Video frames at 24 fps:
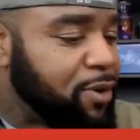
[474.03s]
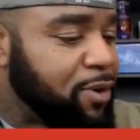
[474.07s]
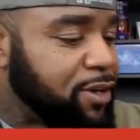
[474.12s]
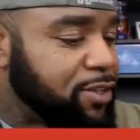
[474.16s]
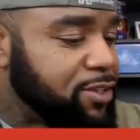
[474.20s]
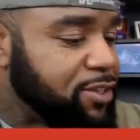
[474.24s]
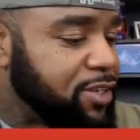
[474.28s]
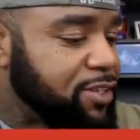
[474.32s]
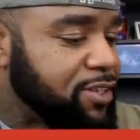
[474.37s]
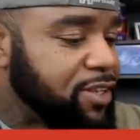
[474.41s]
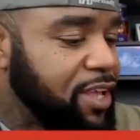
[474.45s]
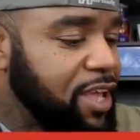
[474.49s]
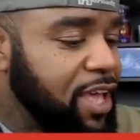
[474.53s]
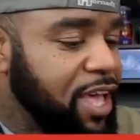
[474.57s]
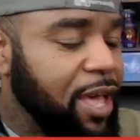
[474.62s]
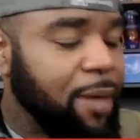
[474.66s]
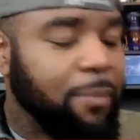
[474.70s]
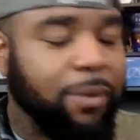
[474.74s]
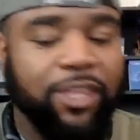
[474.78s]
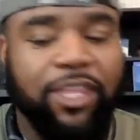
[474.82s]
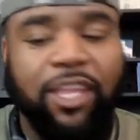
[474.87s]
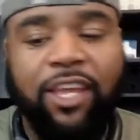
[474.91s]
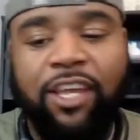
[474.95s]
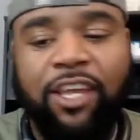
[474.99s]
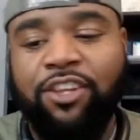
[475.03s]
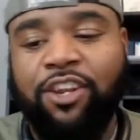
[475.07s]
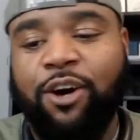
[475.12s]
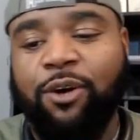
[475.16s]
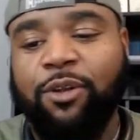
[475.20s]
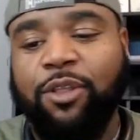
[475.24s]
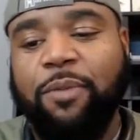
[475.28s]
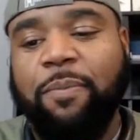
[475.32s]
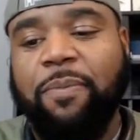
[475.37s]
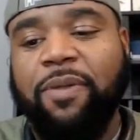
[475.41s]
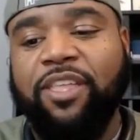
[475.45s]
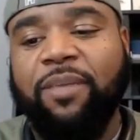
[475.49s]
process. But then you
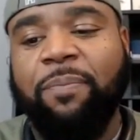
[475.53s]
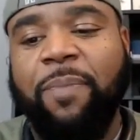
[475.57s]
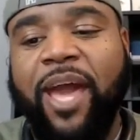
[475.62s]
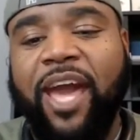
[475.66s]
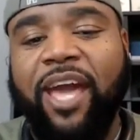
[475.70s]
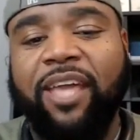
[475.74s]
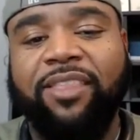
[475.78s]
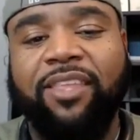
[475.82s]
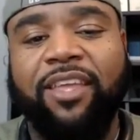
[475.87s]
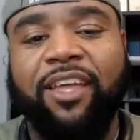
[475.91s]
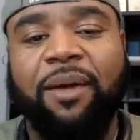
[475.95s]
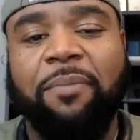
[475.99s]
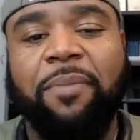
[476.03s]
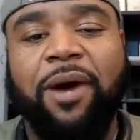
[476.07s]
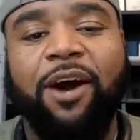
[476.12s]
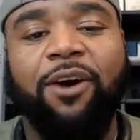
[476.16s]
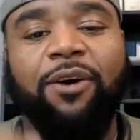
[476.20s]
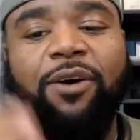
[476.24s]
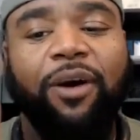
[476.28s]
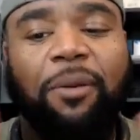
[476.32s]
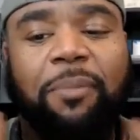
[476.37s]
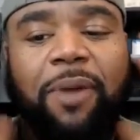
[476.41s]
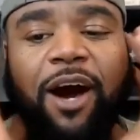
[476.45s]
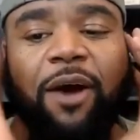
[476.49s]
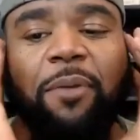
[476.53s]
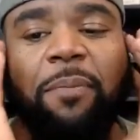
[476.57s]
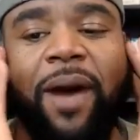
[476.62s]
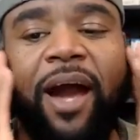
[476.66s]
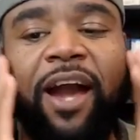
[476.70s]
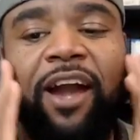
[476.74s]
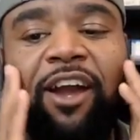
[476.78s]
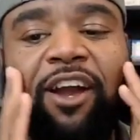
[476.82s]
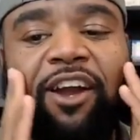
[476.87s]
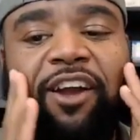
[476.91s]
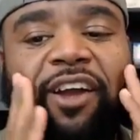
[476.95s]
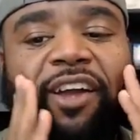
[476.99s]
know the bad thing about
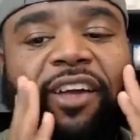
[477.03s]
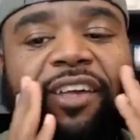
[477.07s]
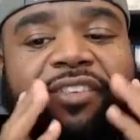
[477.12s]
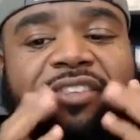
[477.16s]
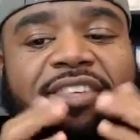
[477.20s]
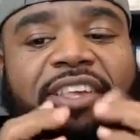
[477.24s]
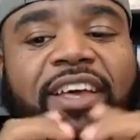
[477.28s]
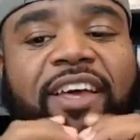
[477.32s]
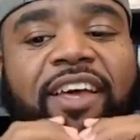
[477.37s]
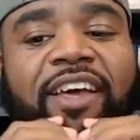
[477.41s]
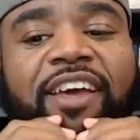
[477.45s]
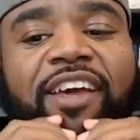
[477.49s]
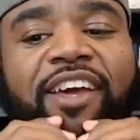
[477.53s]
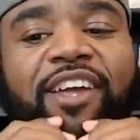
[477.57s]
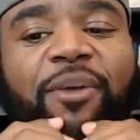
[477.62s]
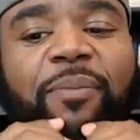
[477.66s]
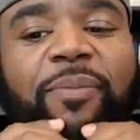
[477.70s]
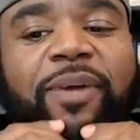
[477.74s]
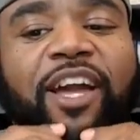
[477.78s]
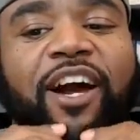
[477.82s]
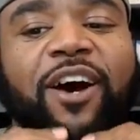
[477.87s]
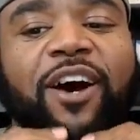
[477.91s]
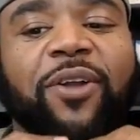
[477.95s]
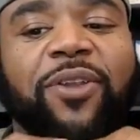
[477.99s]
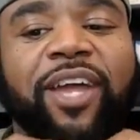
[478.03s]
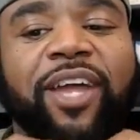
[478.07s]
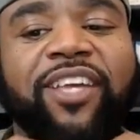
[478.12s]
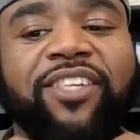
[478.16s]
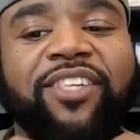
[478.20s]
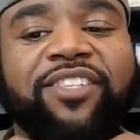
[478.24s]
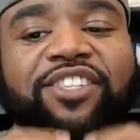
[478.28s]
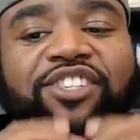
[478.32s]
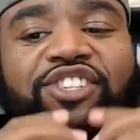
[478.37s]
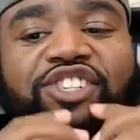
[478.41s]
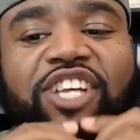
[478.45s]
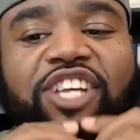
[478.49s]
my hair is it'll be all
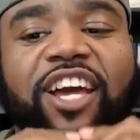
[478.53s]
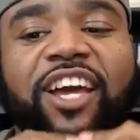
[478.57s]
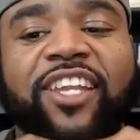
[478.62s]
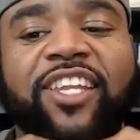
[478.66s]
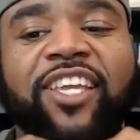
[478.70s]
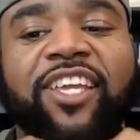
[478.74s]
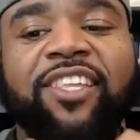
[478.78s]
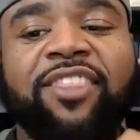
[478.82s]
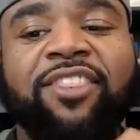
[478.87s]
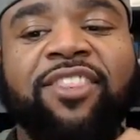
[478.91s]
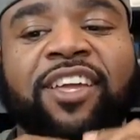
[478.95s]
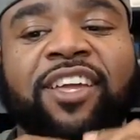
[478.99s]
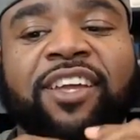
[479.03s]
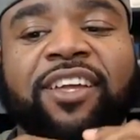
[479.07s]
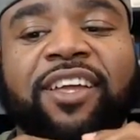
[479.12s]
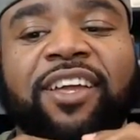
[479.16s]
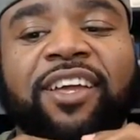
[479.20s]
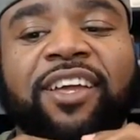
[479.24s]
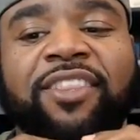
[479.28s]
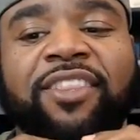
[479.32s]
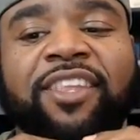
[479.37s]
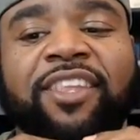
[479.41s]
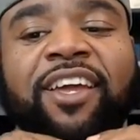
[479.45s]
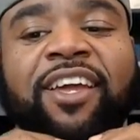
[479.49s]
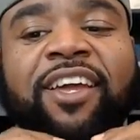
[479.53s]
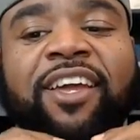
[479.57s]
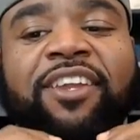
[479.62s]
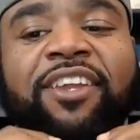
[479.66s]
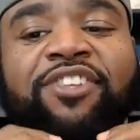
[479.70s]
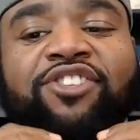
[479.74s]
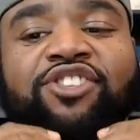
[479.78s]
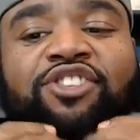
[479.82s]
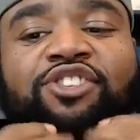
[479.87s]
nice and shiny and thick and then it